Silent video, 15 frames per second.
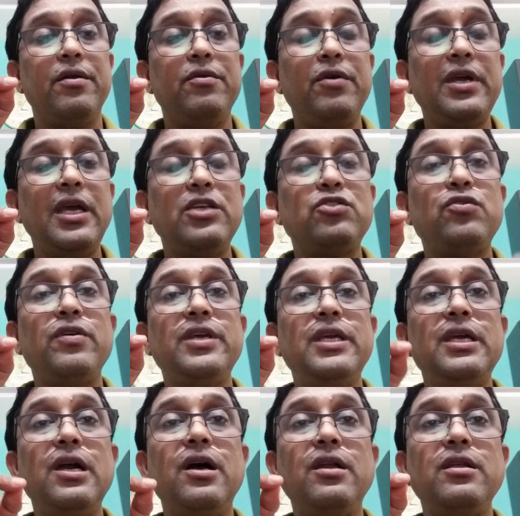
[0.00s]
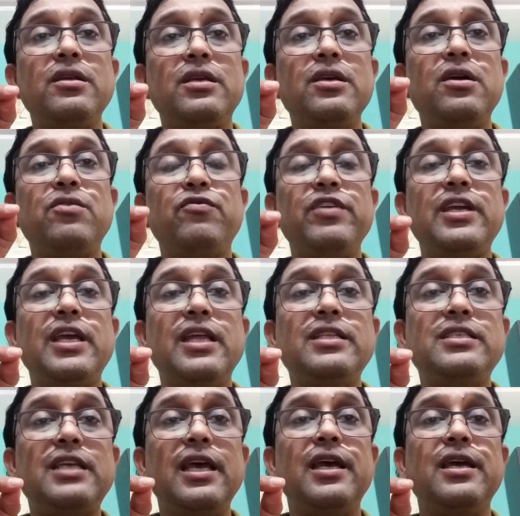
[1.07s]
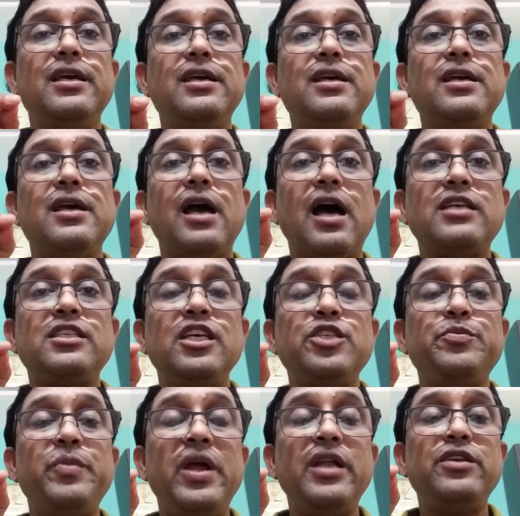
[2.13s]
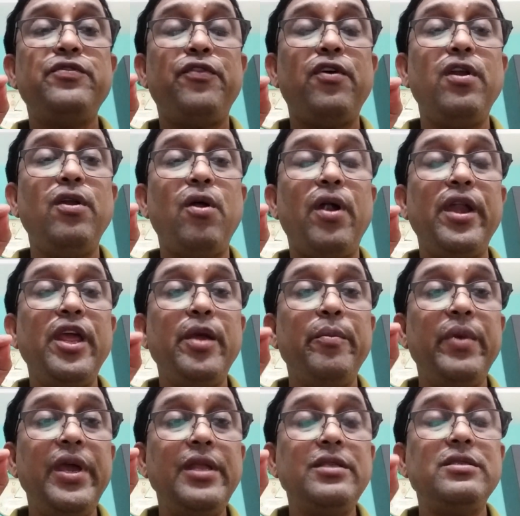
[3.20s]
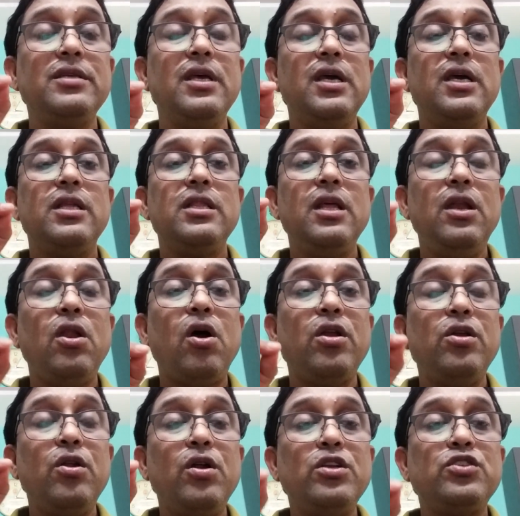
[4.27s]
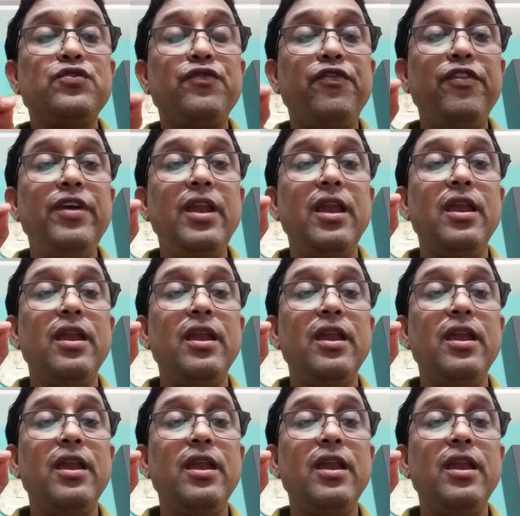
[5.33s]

Okay, so here we can say assessment for learning means the learners will